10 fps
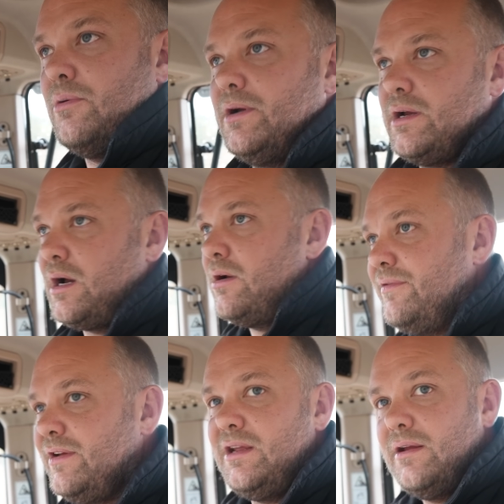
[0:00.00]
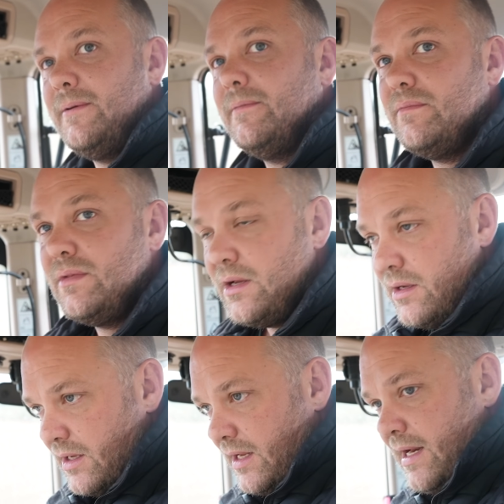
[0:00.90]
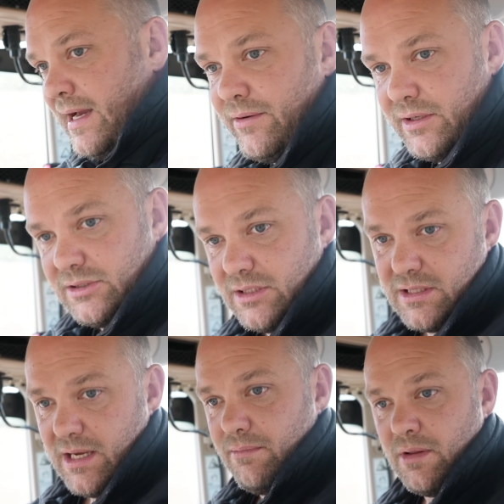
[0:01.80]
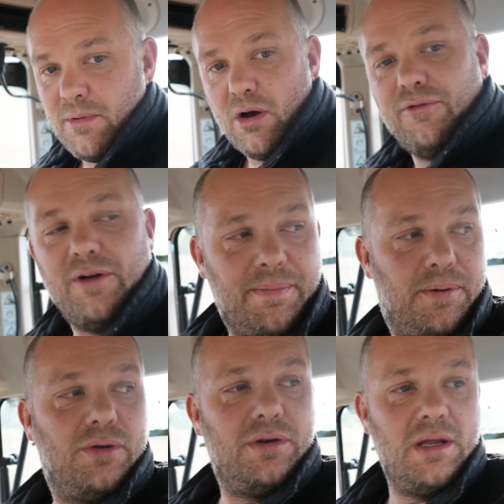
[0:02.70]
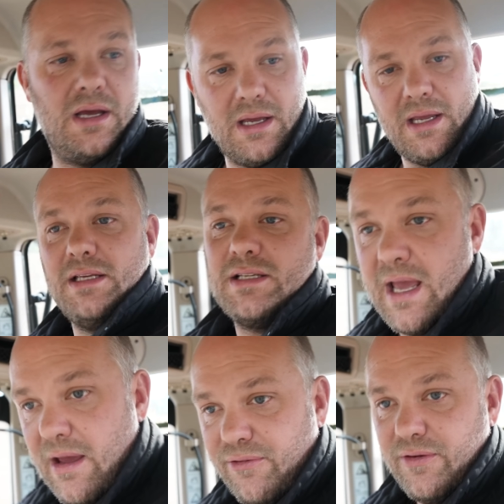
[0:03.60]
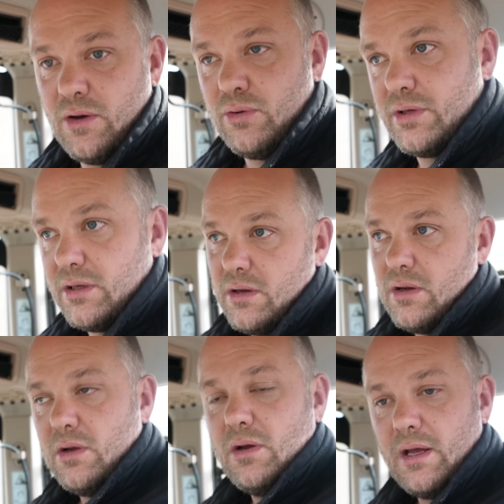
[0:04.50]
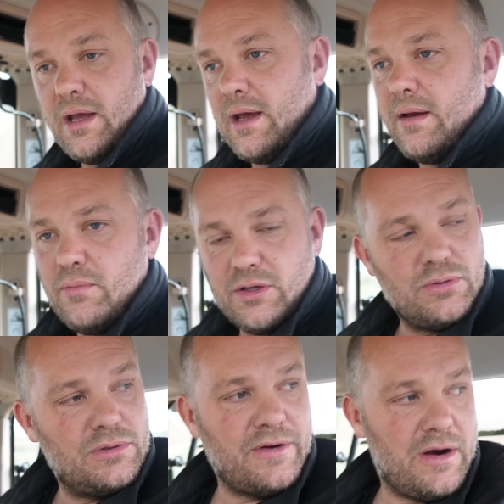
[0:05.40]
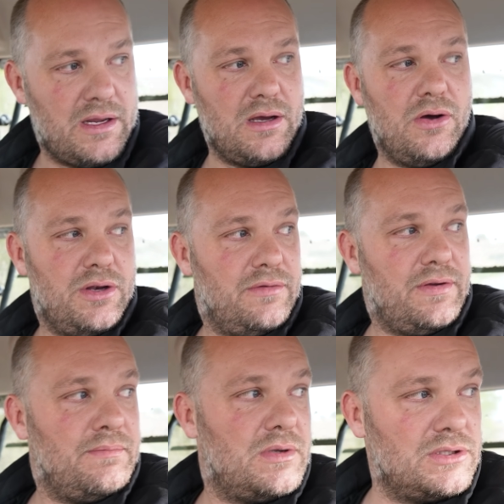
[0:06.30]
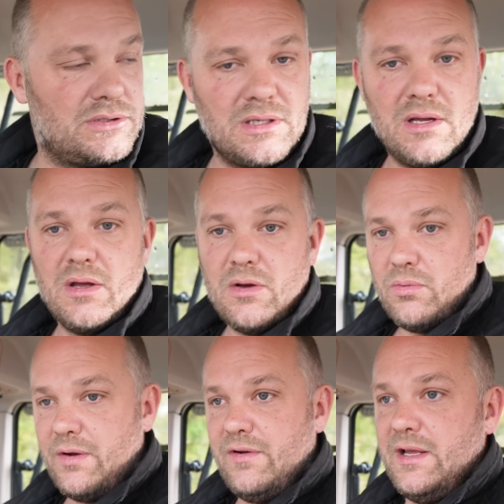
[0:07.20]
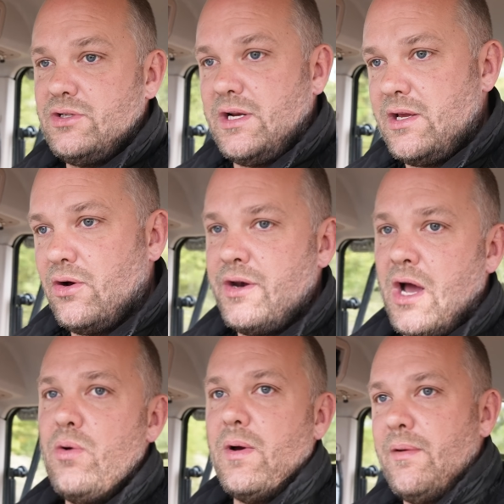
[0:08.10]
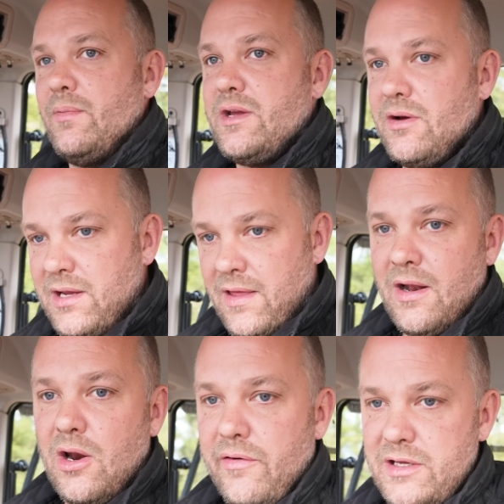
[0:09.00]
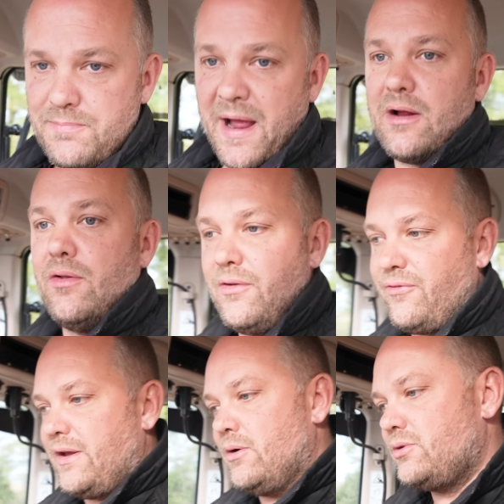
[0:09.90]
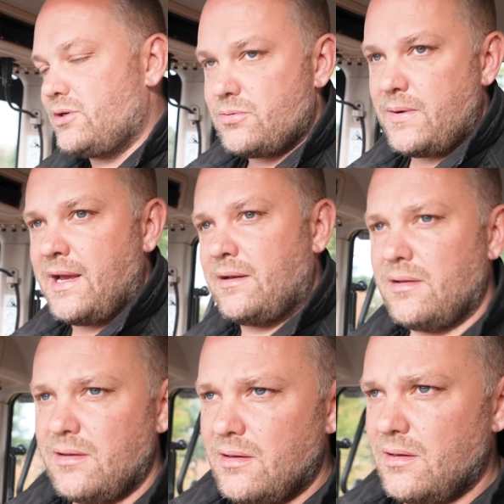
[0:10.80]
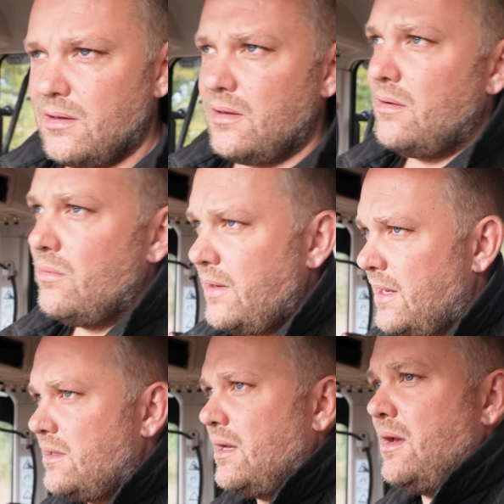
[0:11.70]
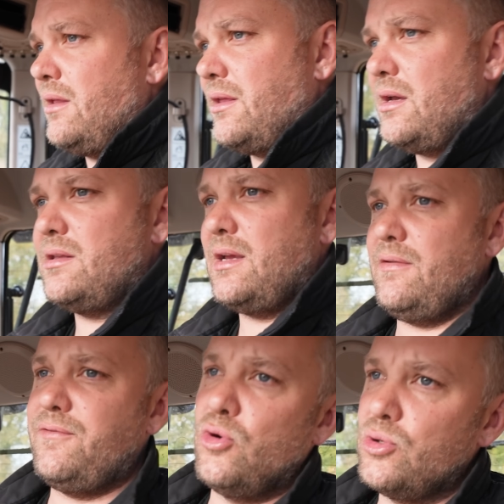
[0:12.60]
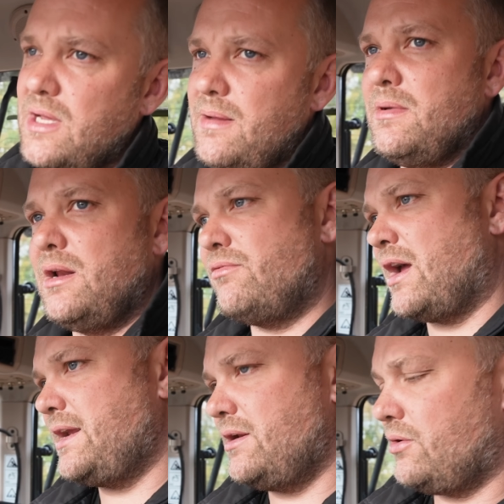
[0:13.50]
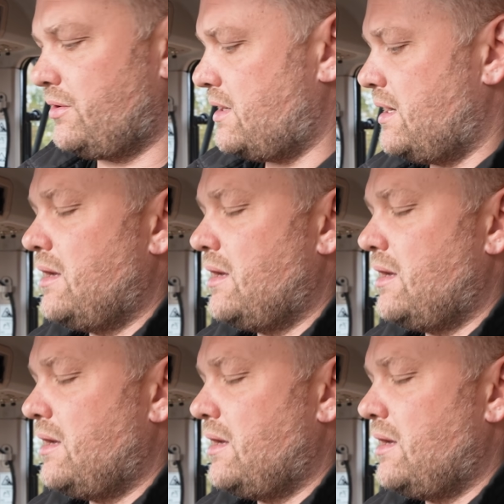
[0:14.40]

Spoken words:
Robert Covey, he allowed us to tip them off up on his airfield, which was very kind of him, because we've literally got nowhere and we couldn't get the lorries back on the field because we had 13-14 mil of rain on